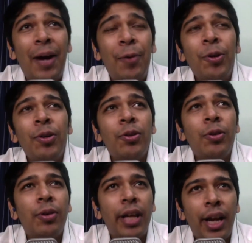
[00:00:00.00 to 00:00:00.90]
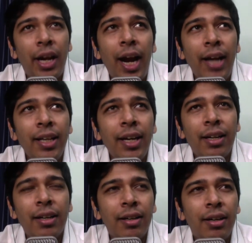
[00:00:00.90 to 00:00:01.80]
I want to know, at that
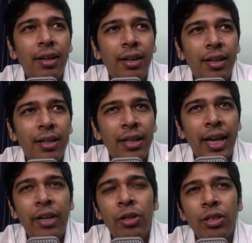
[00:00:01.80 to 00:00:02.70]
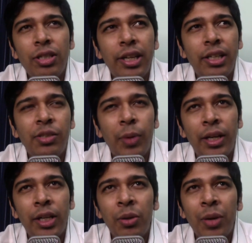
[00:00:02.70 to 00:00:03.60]
9-all stage,
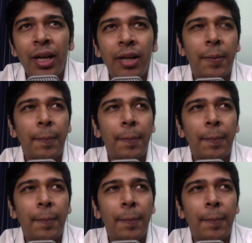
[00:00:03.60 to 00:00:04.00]
when you are